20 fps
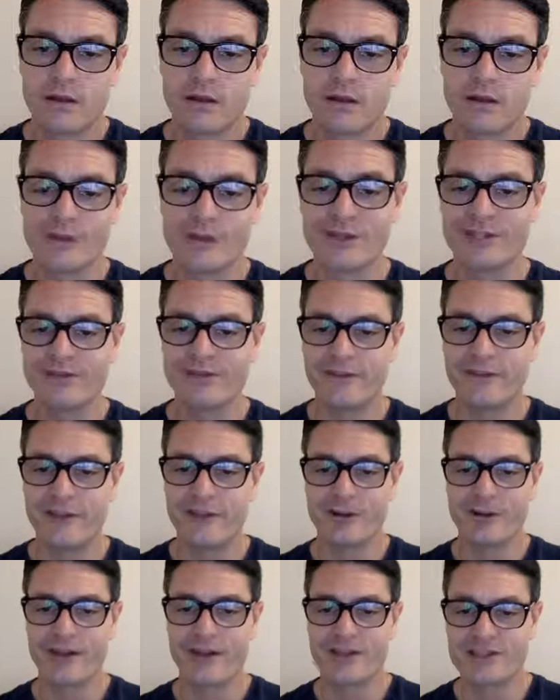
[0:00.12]
So in this
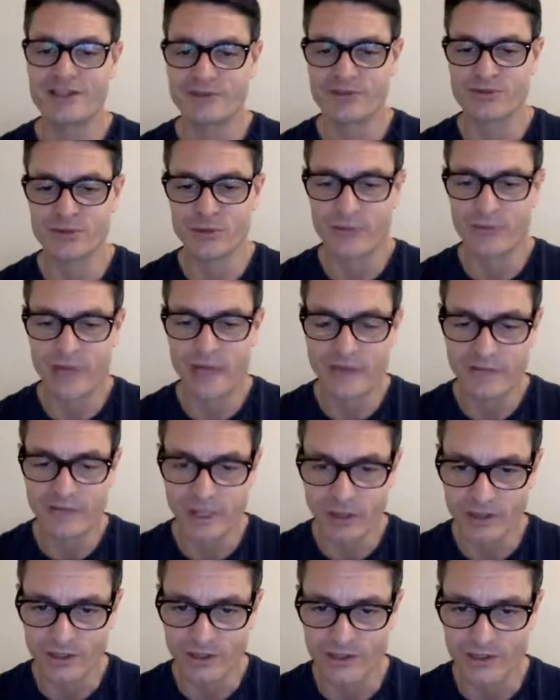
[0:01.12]
video on Hatshepsut, we'll be
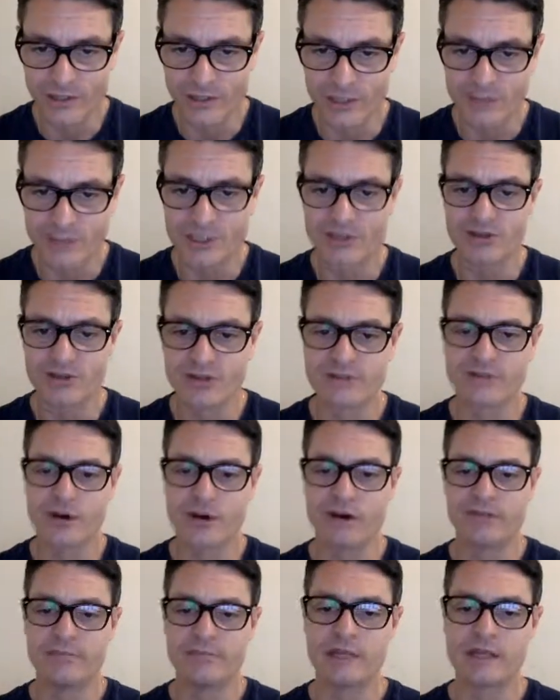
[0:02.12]
having a look at some of the images of
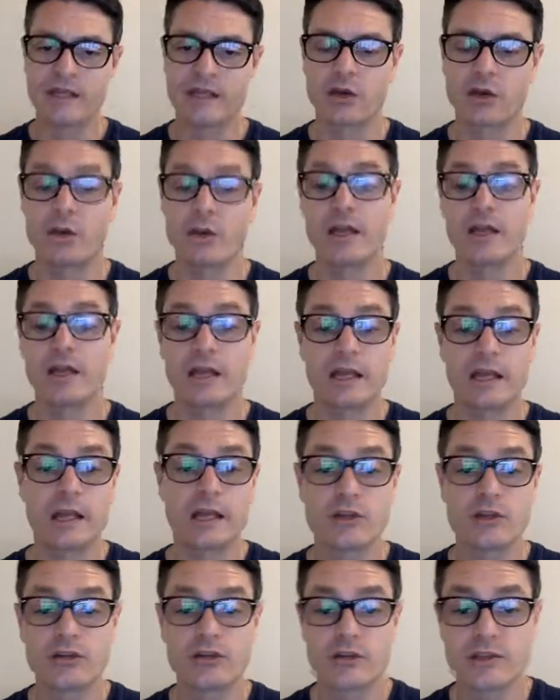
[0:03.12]
being a queen and a
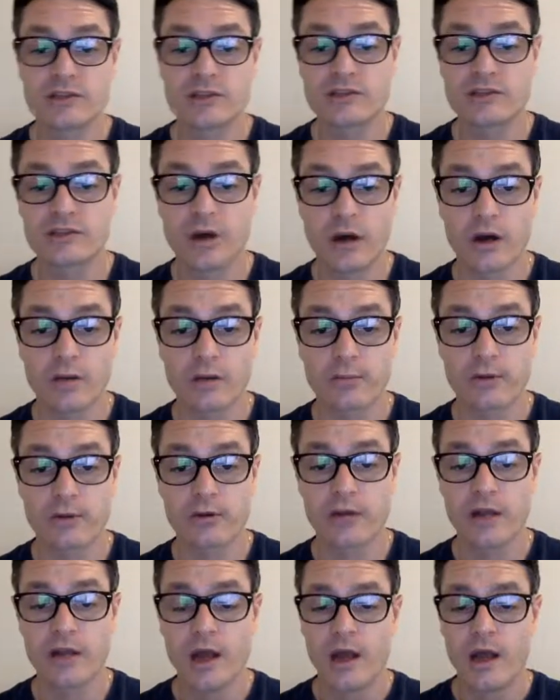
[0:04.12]
king during this time
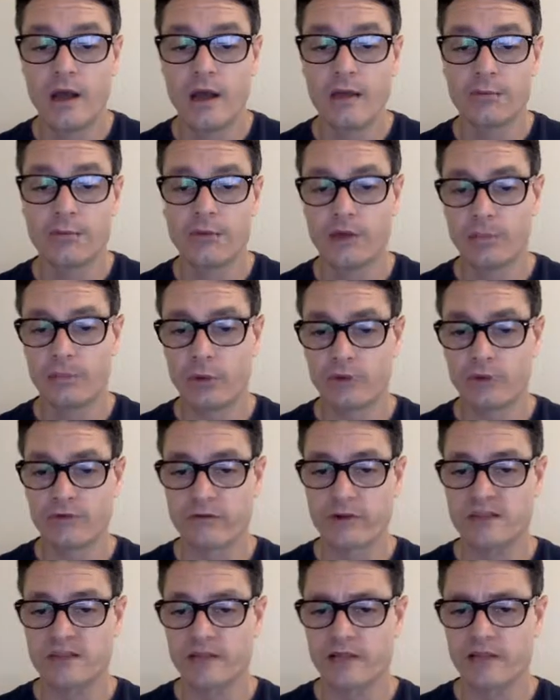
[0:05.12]
period. Pretty
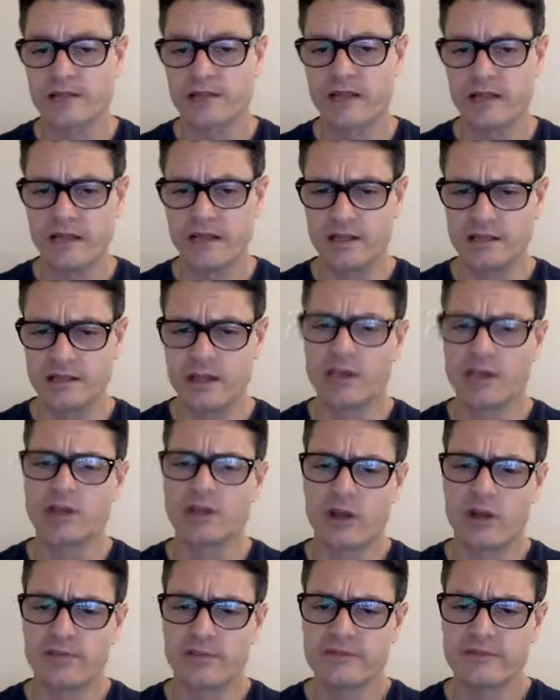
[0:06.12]
important for us to understand these key
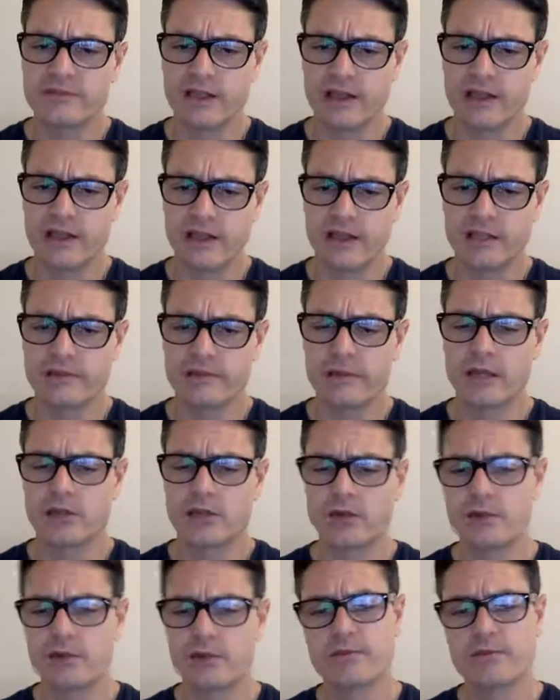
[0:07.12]
terms and to be
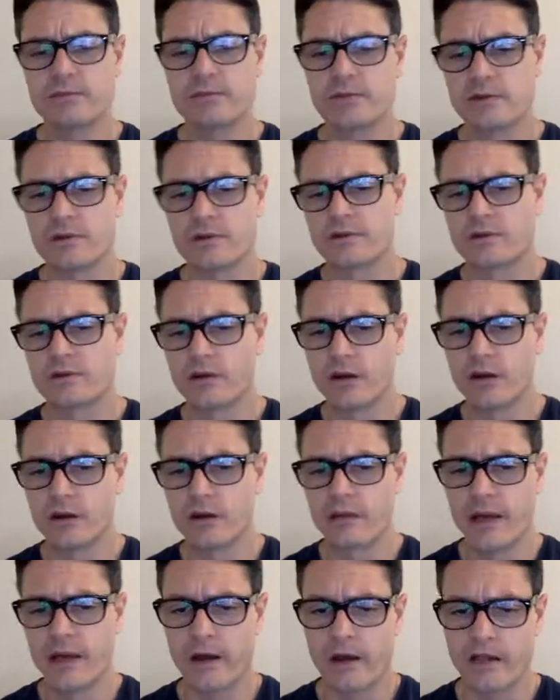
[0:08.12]
able to use them to
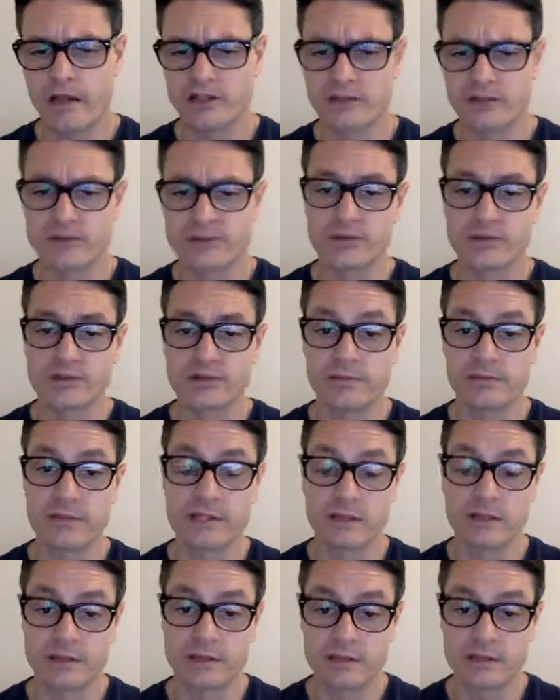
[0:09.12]
describe how Hatshepsut
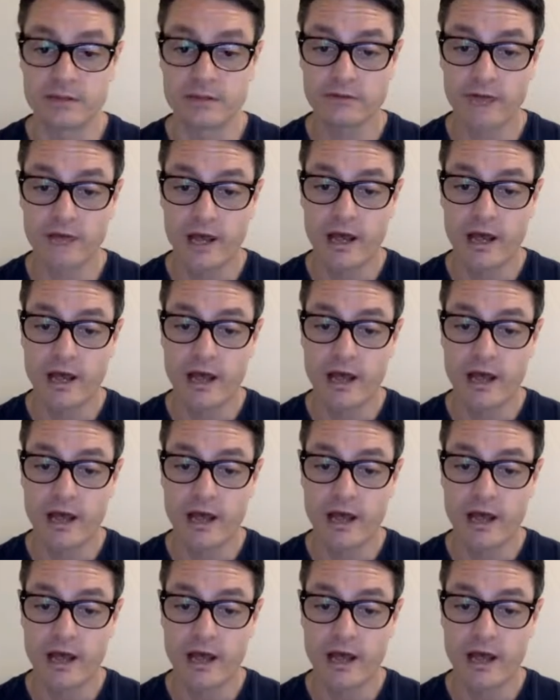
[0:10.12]
depicted herself.